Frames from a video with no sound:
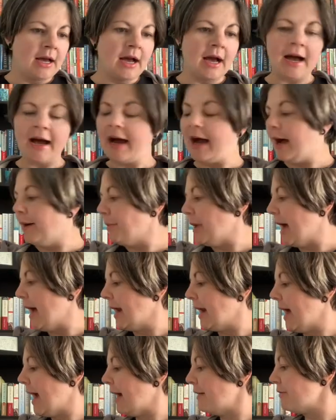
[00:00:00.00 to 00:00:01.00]

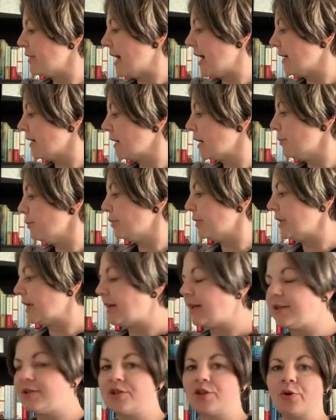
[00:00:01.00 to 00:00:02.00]
And have that
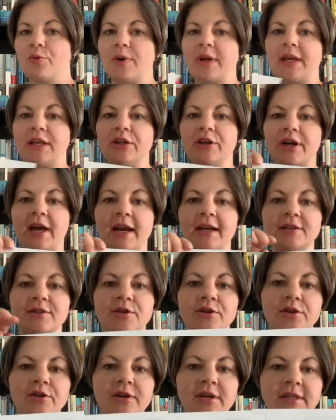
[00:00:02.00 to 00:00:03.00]
completed so we can look at it.
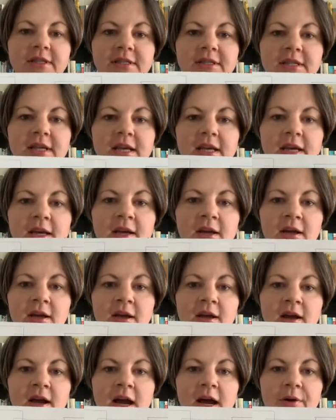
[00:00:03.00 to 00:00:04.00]
So you can see
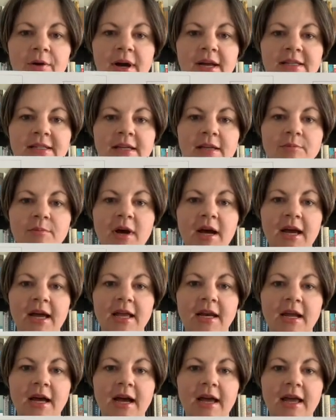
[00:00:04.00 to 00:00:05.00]
how I did
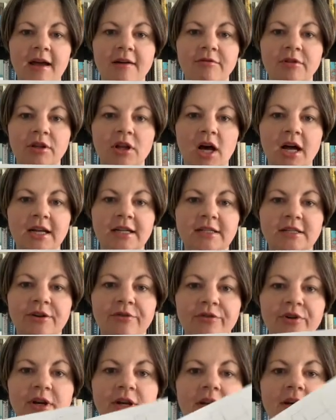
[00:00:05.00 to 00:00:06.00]
mine. I have a lot of
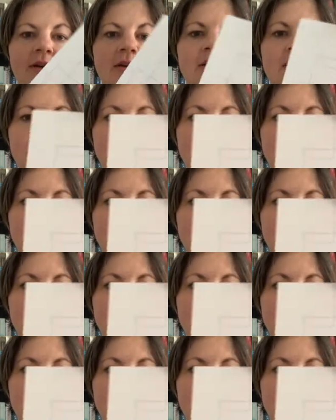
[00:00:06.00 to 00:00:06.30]
different